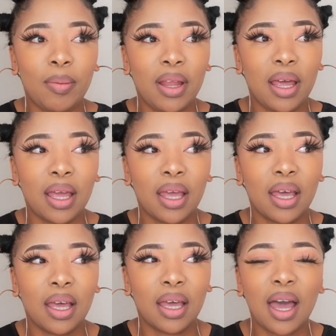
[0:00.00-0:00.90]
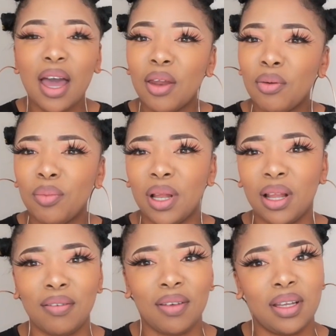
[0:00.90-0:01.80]
I'm like, I don't
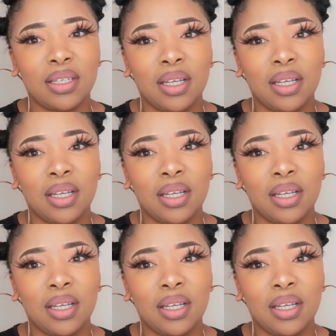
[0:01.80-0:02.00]
believe it.